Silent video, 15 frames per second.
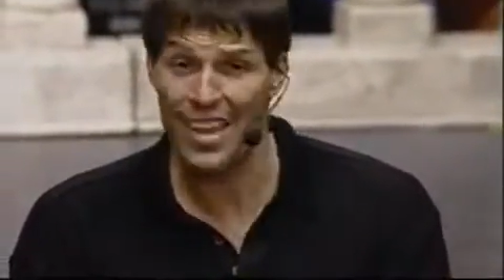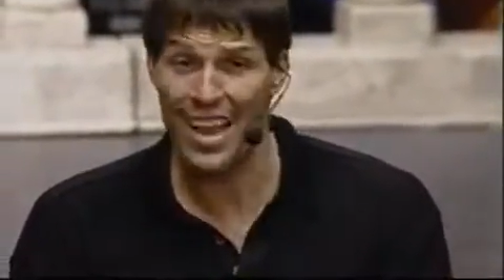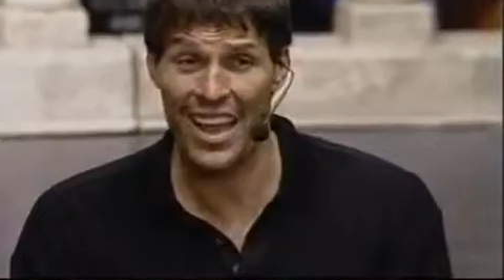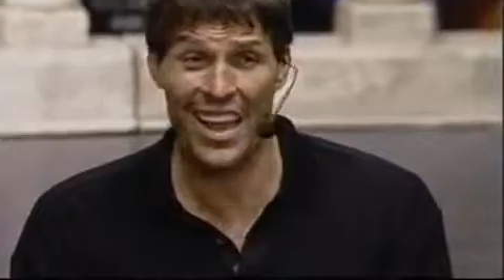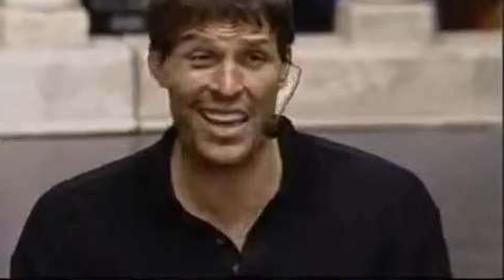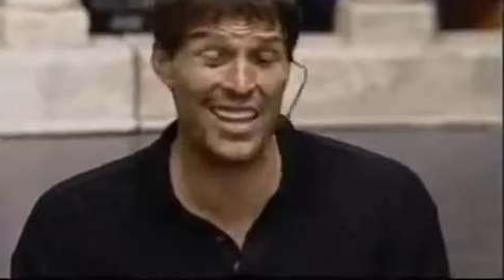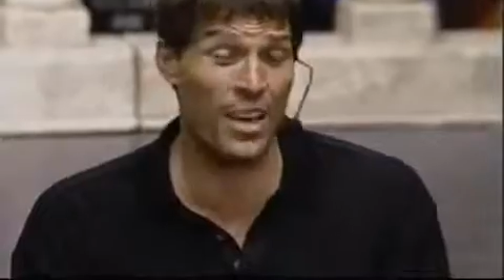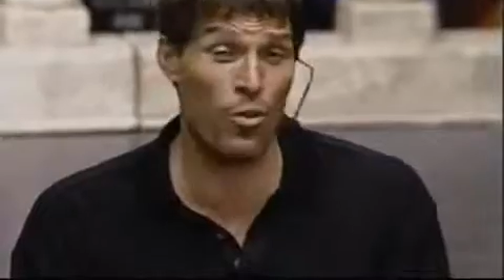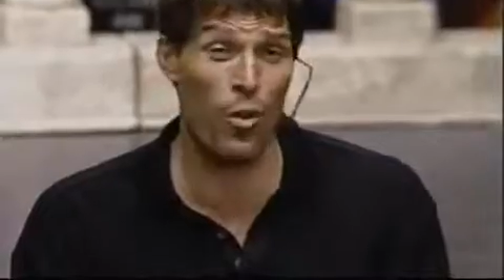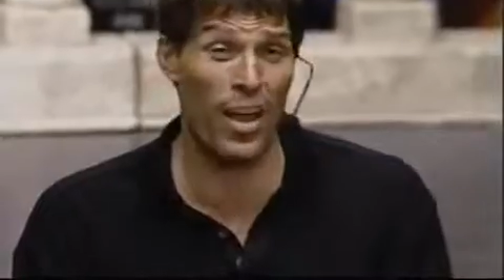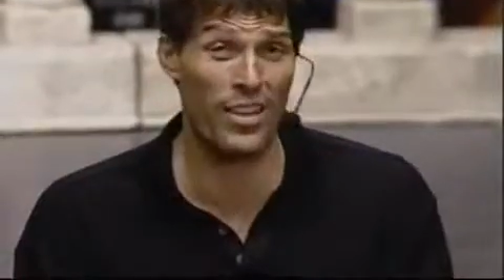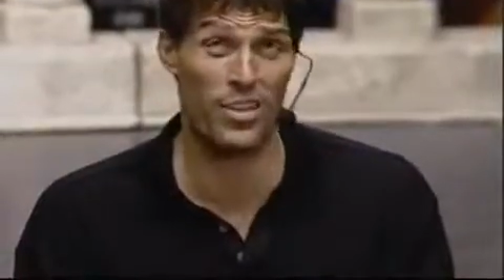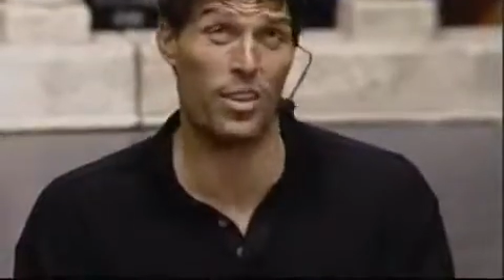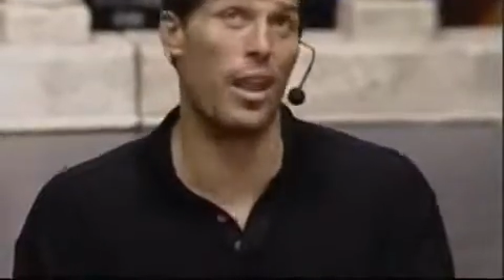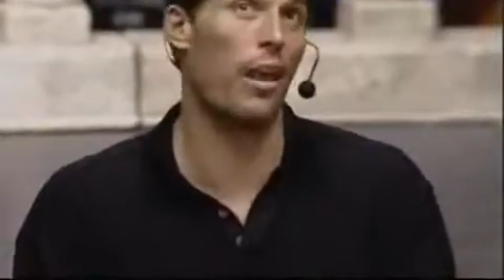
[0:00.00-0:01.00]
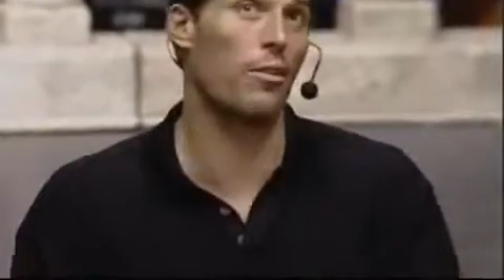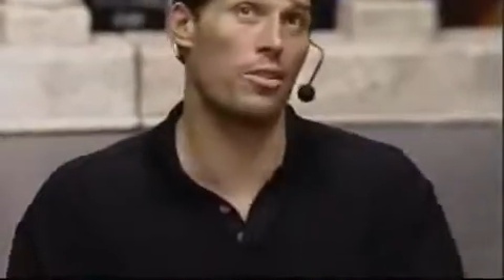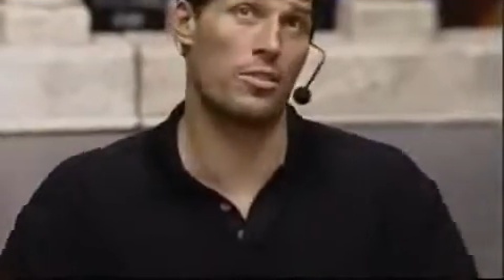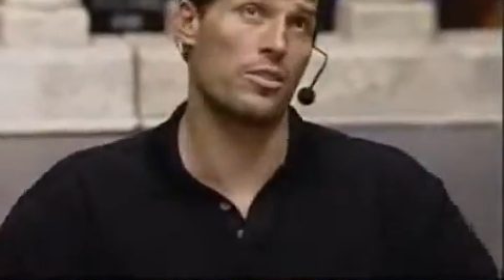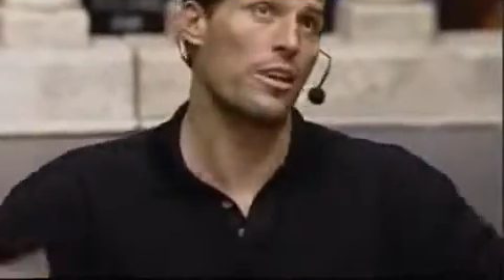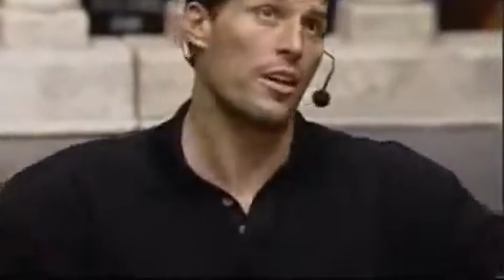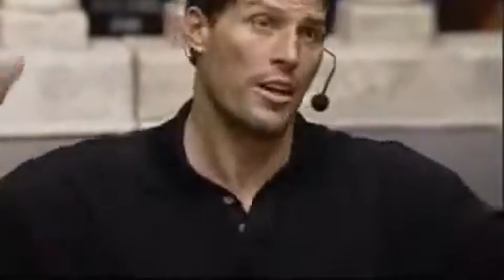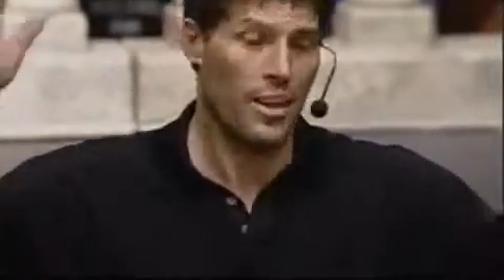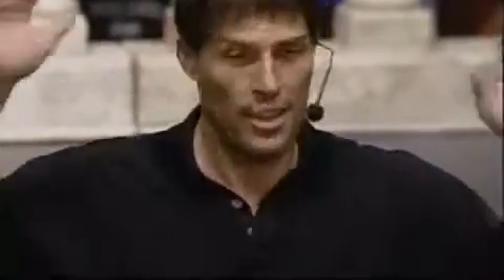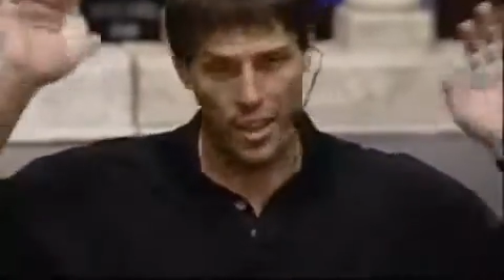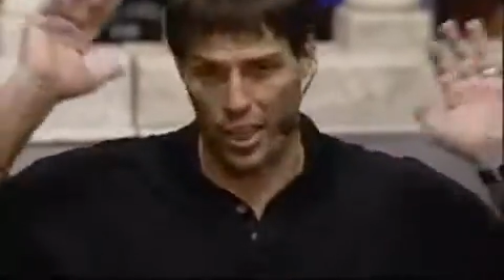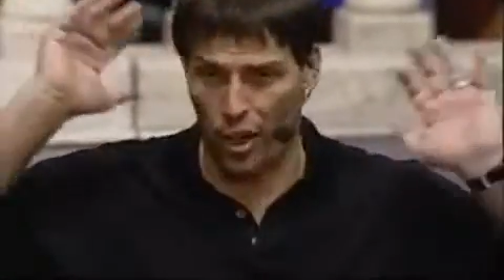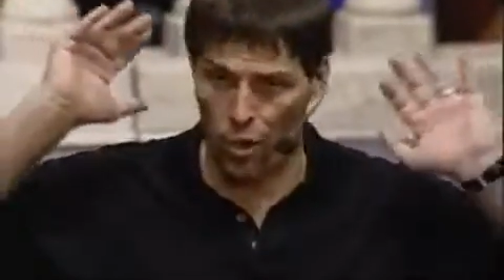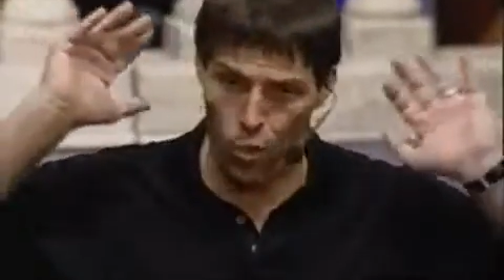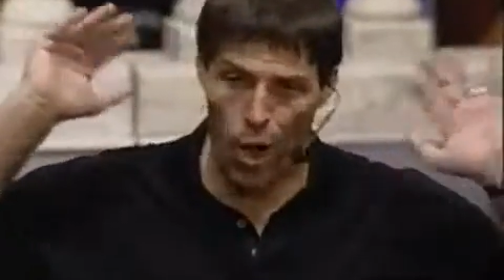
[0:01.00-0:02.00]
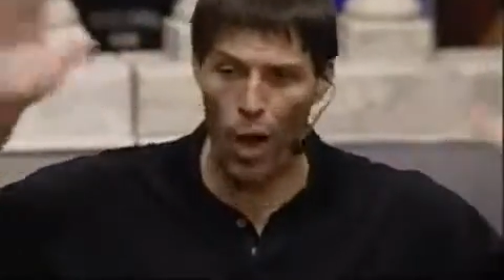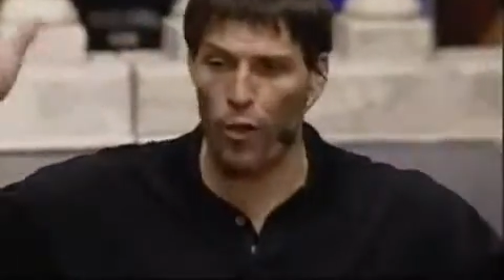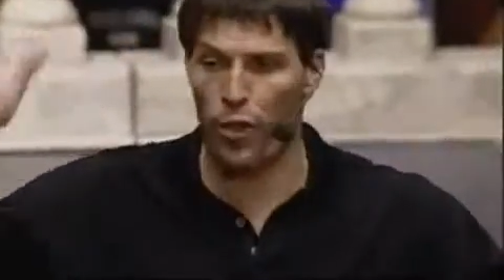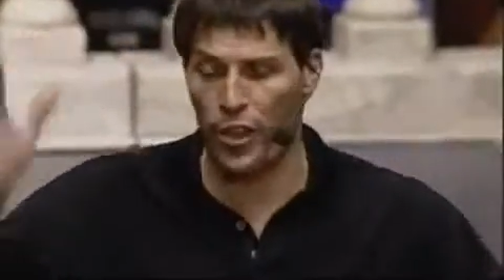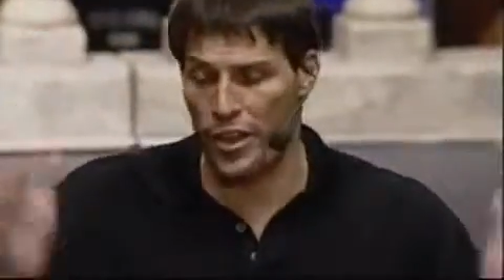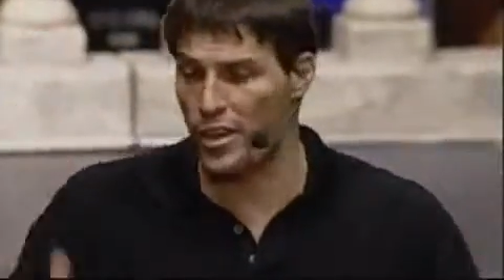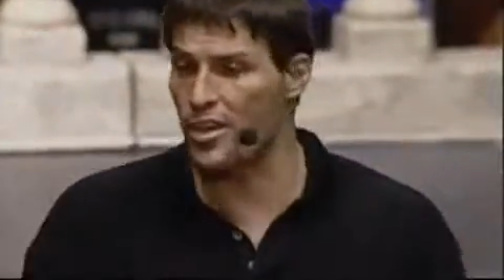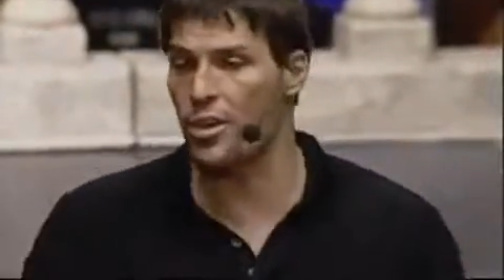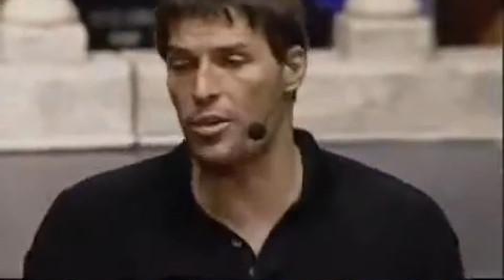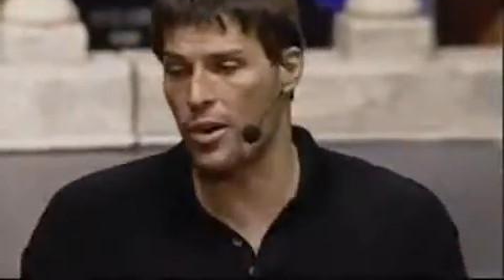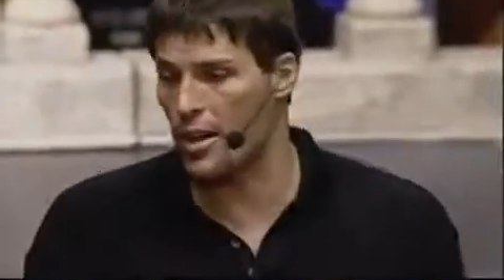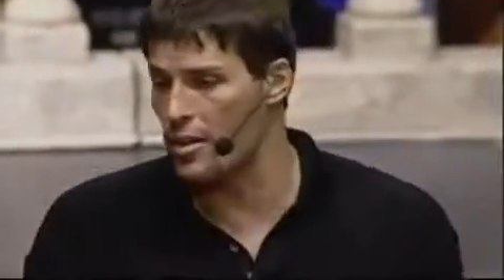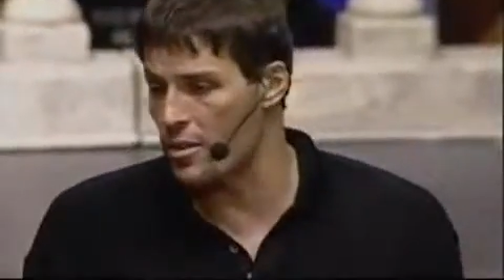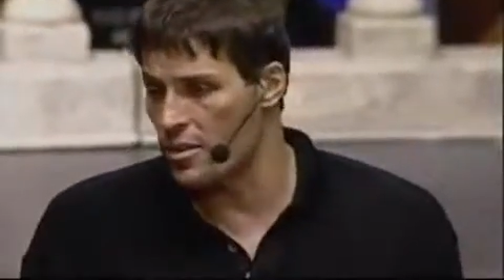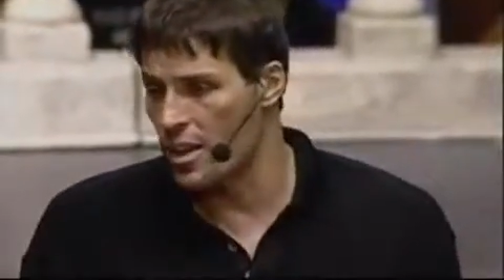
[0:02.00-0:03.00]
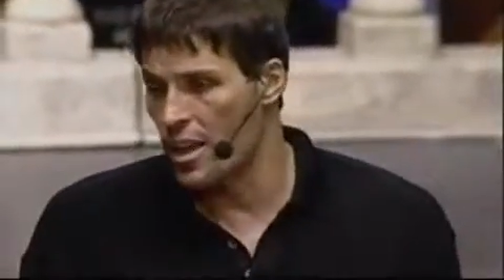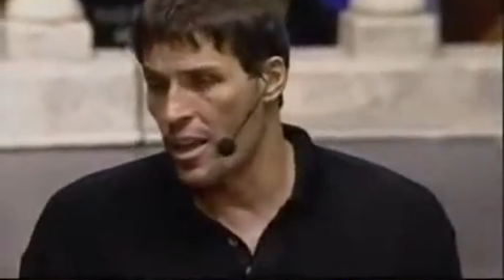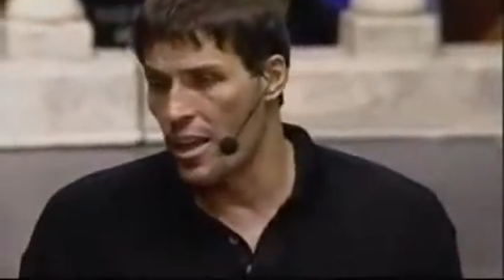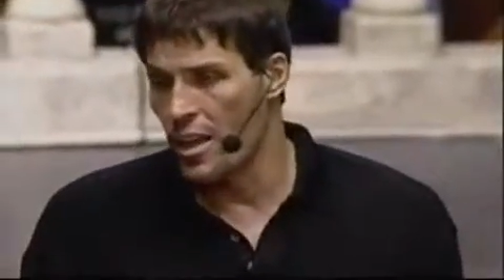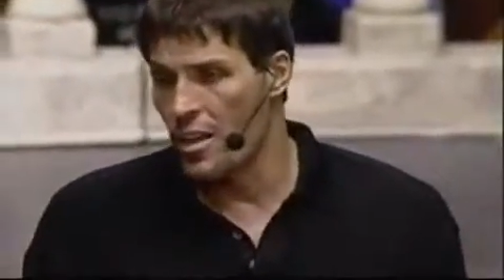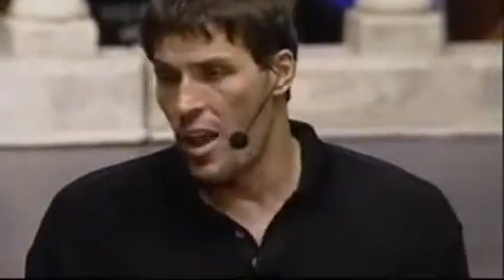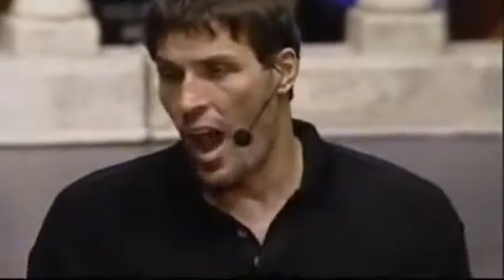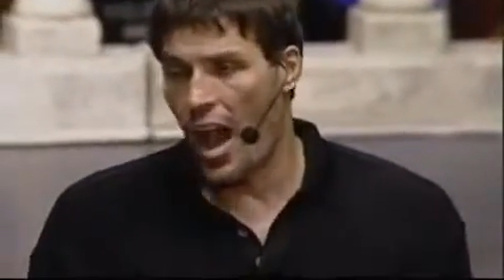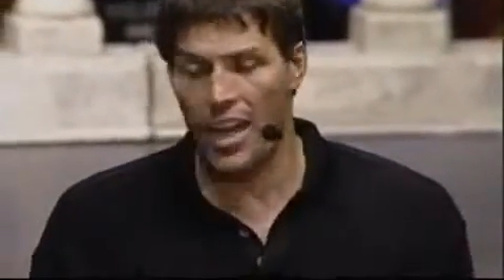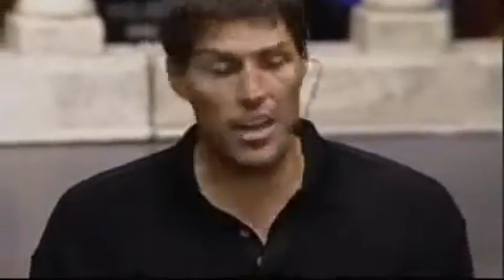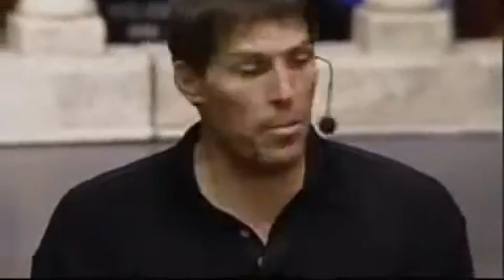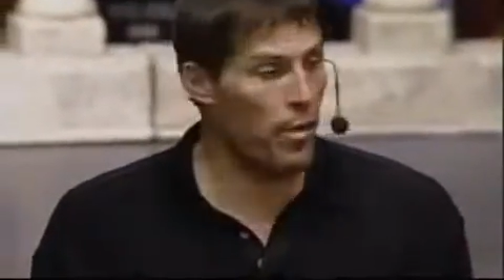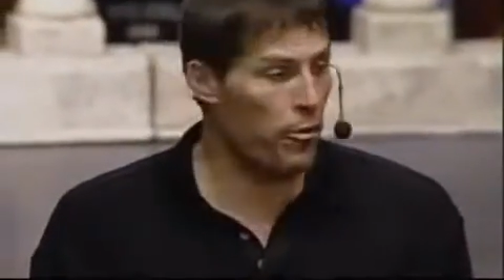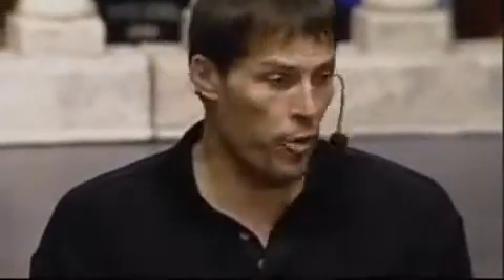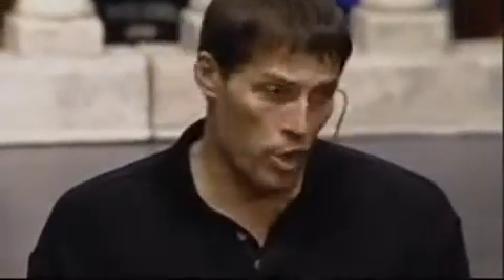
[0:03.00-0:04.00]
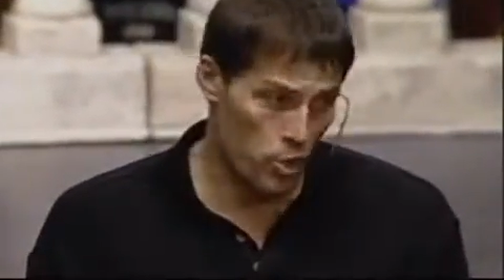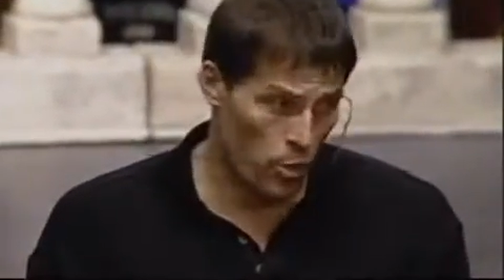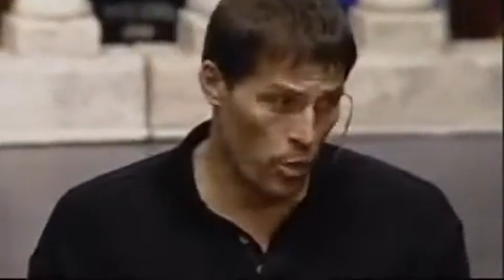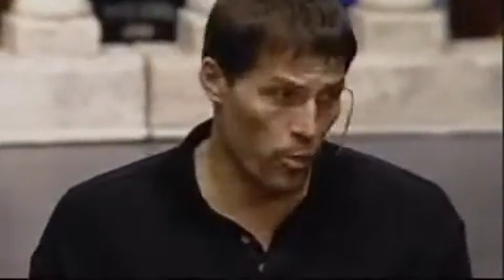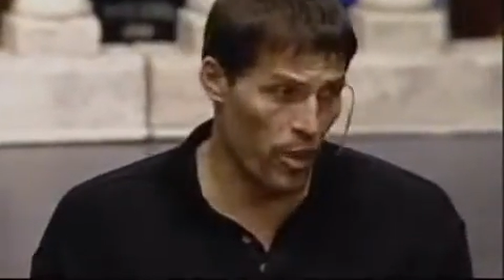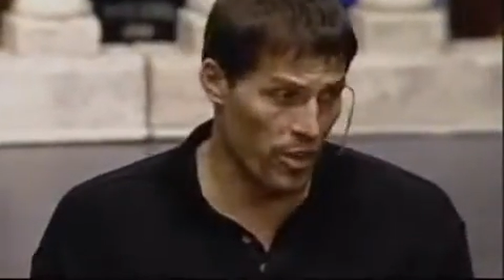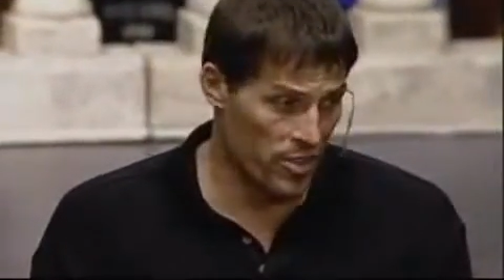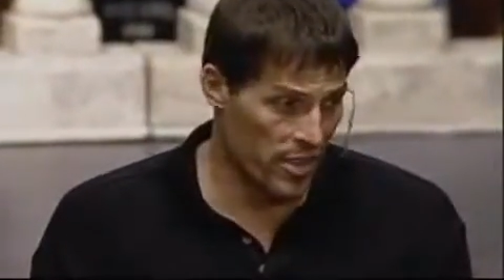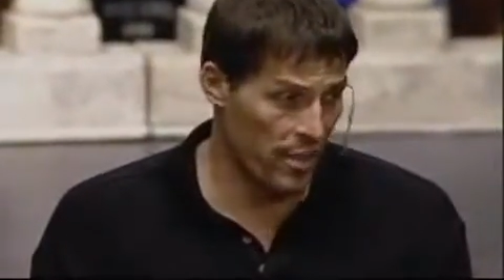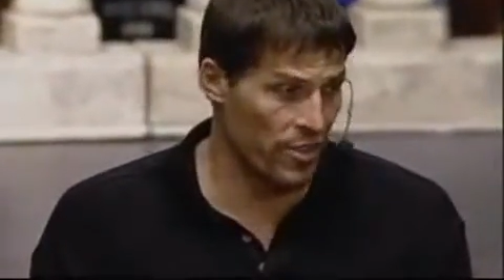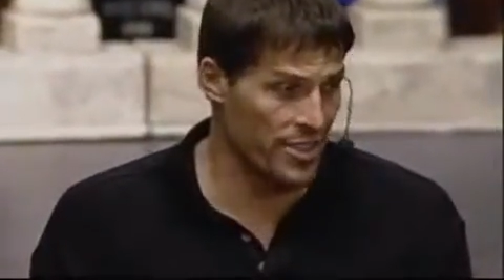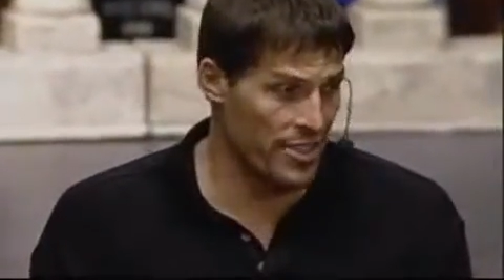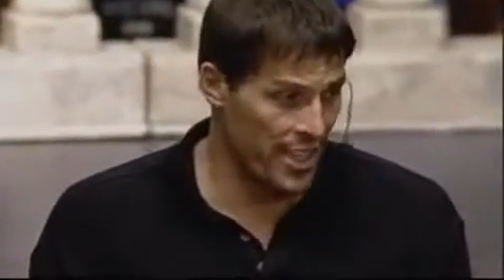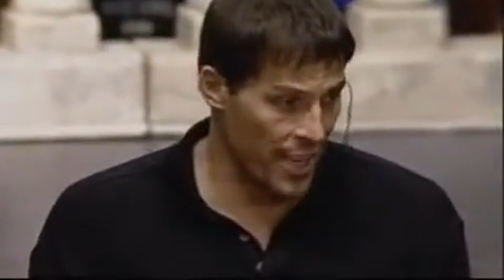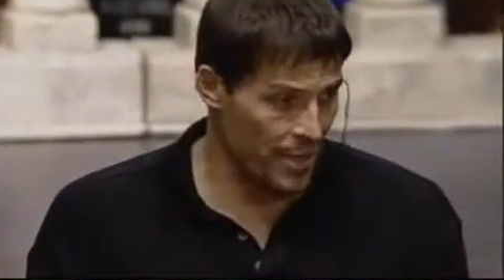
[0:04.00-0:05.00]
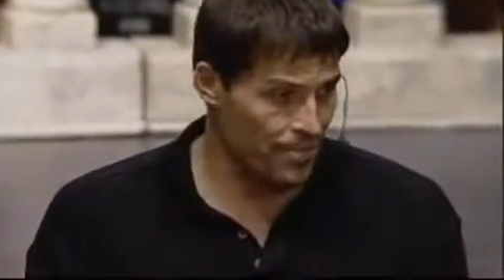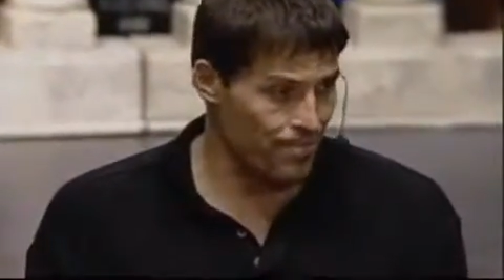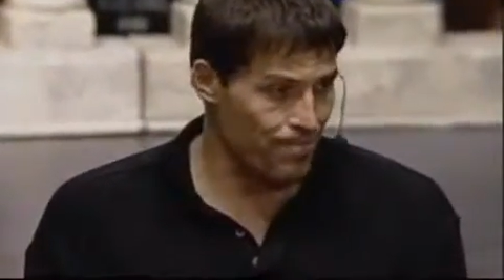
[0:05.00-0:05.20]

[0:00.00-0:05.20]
And I didn't wait till I was, wealthy to do it. I did my first one when I was 17.